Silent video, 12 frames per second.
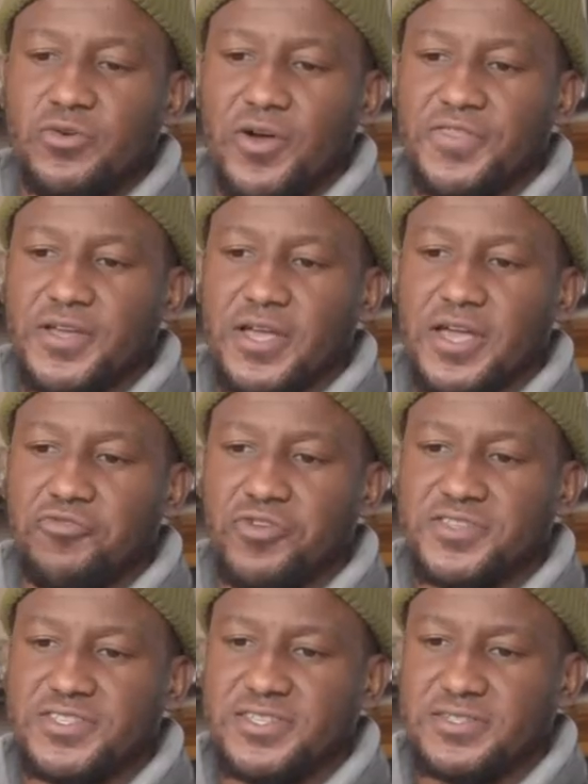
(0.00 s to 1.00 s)
one thing,
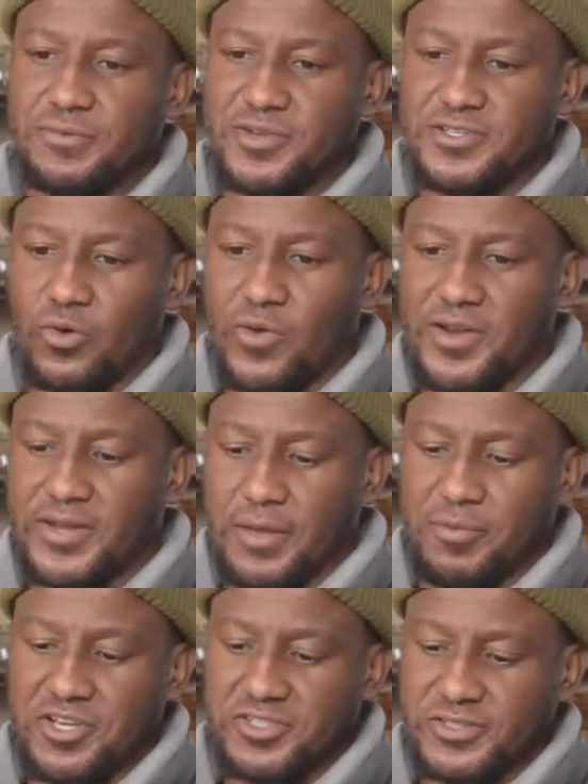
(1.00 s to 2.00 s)
everyone sees him as a
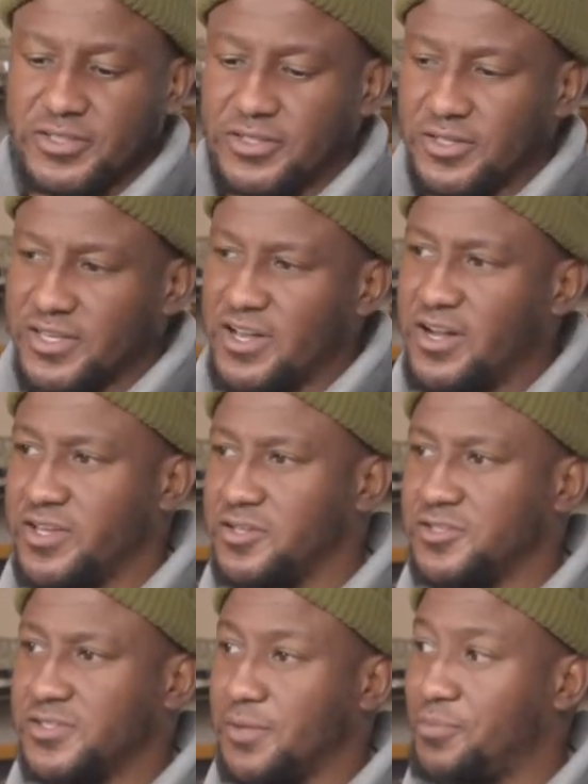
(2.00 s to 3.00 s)
one-dimensional, he'll
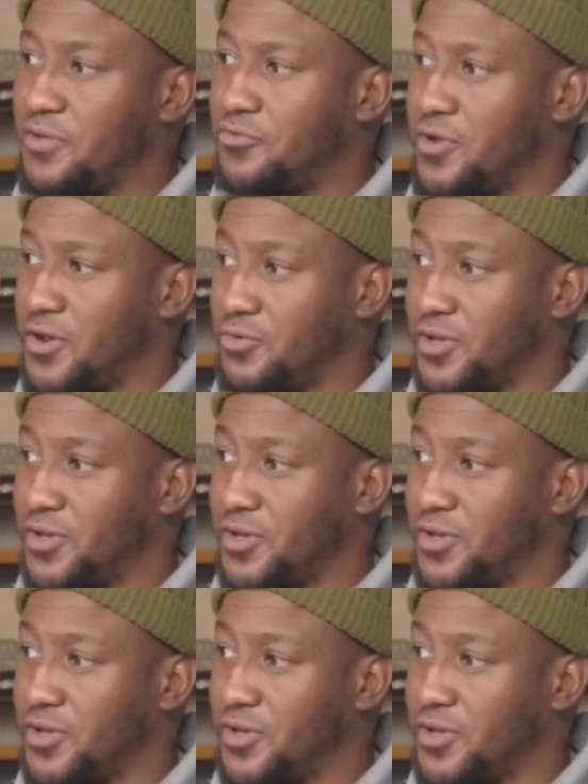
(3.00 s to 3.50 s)
step everywhere